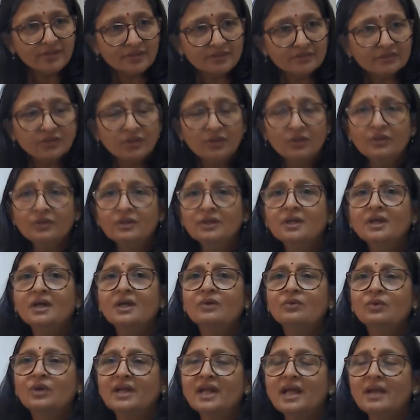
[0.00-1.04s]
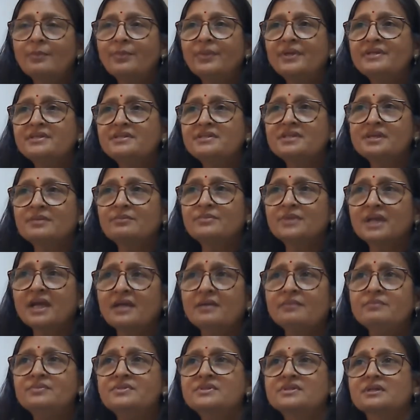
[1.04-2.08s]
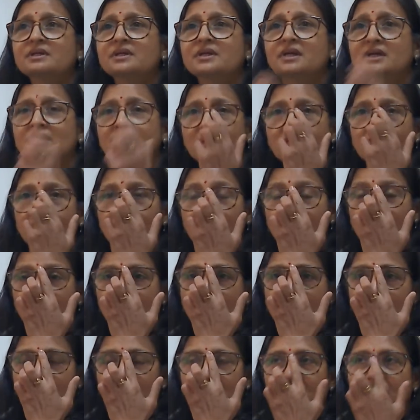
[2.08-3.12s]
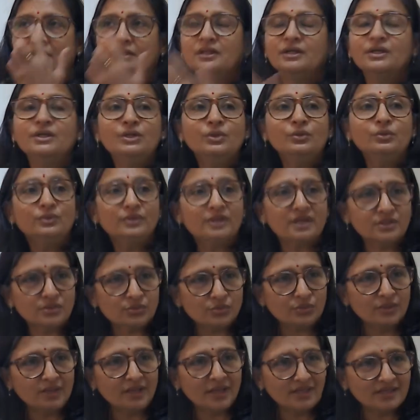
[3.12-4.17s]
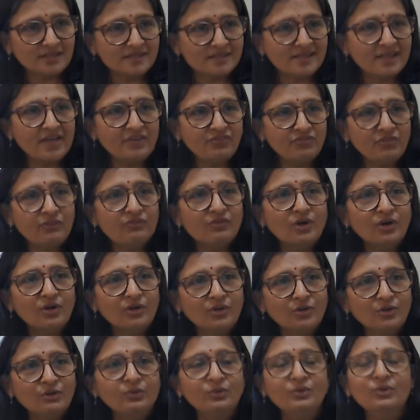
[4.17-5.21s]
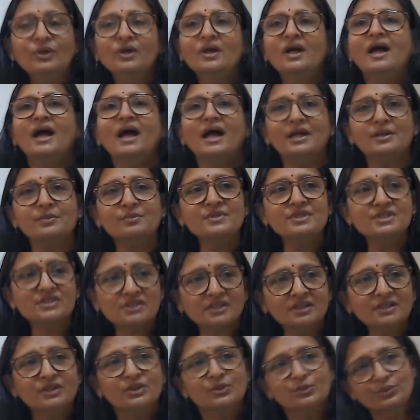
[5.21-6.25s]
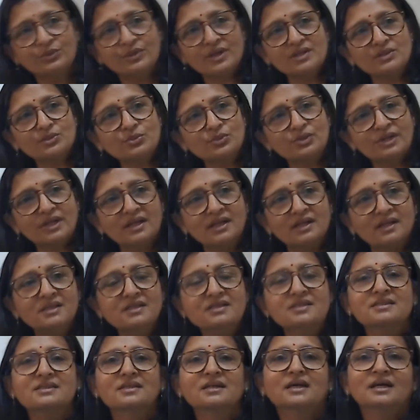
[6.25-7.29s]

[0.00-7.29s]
So what happens sometimes, the nutraceuticals, if we want to administer nutraceuticals